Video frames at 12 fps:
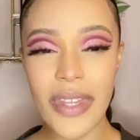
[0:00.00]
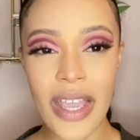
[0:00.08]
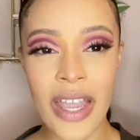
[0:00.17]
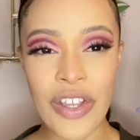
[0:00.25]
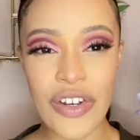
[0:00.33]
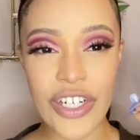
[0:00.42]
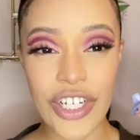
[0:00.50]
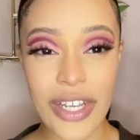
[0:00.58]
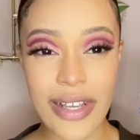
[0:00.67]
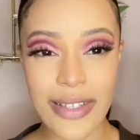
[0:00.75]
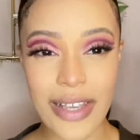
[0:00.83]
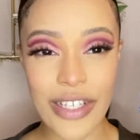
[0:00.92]
and your
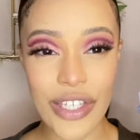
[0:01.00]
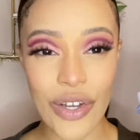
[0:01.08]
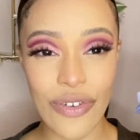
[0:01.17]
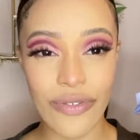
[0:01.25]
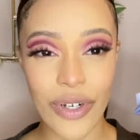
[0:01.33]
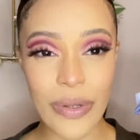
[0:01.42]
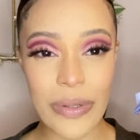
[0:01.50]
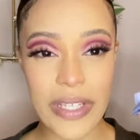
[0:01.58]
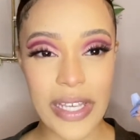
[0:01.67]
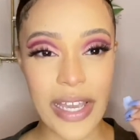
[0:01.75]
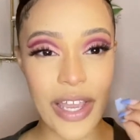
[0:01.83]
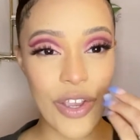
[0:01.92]
cheeks get so
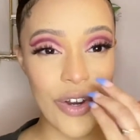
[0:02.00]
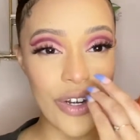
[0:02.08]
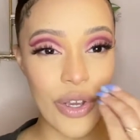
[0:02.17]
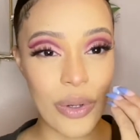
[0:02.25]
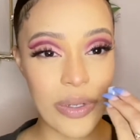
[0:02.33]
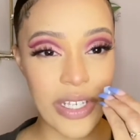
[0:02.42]
rosy and your nose